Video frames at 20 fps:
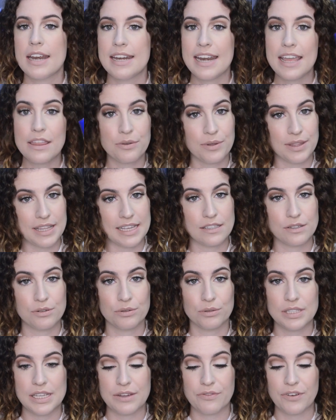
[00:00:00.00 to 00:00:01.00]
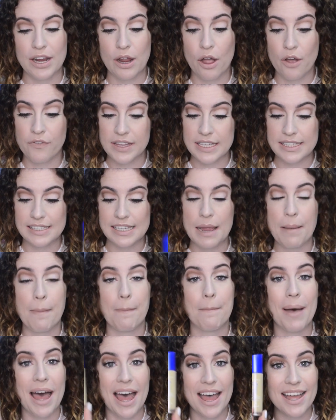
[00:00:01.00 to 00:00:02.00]
Neither of these are cruelty-free, obviously,
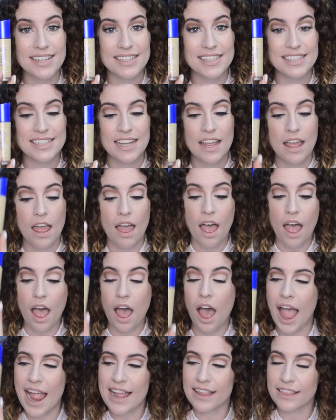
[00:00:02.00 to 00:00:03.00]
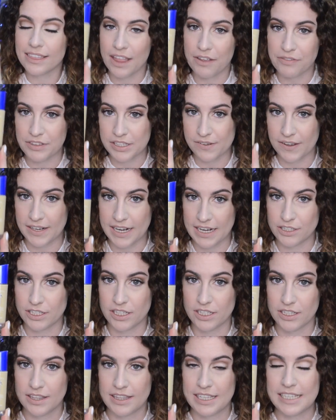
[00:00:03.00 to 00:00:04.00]
but I love this foundation.